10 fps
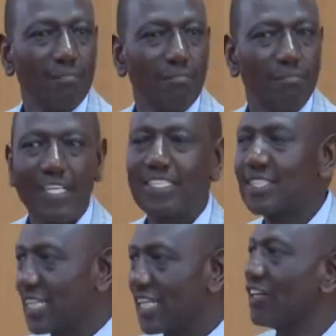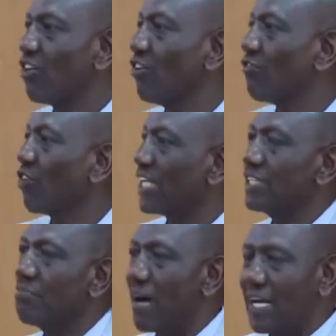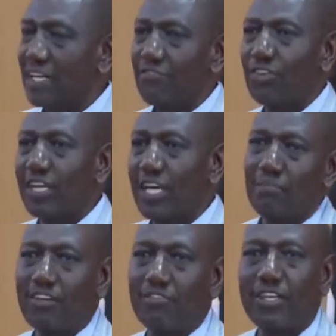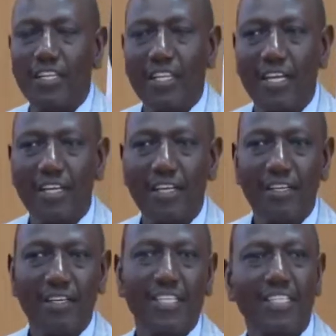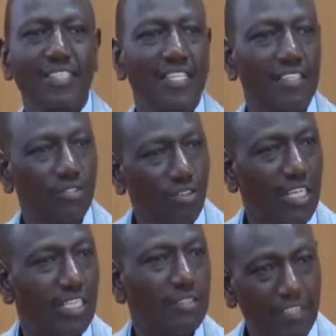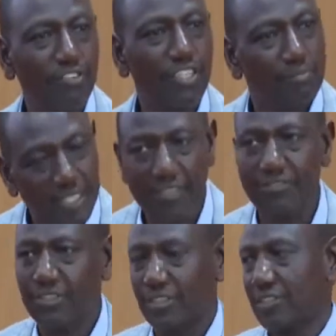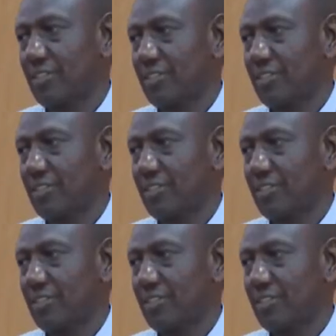but instead of collecting money for the government of Kenya, they decided to collect money for themselves.